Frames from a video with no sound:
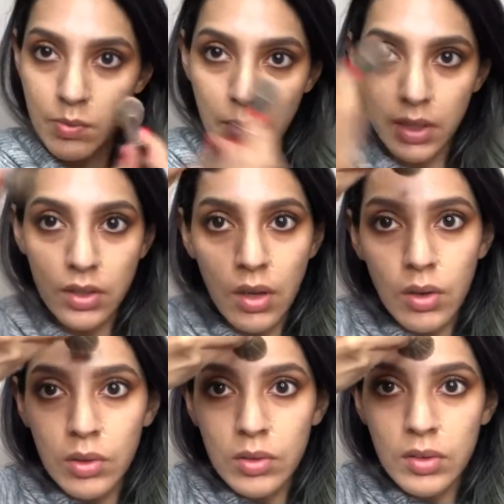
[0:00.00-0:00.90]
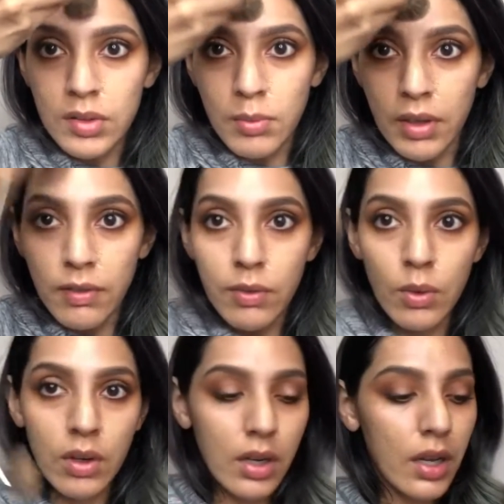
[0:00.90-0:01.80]
my nose, my
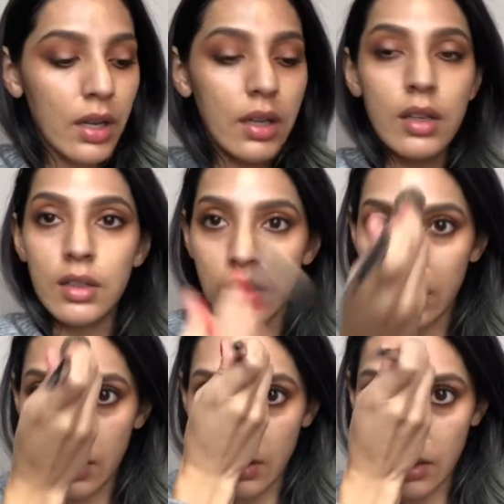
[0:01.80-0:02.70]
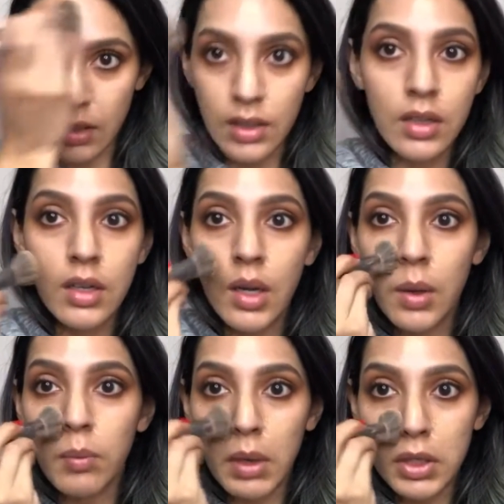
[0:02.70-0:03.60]
forehead, my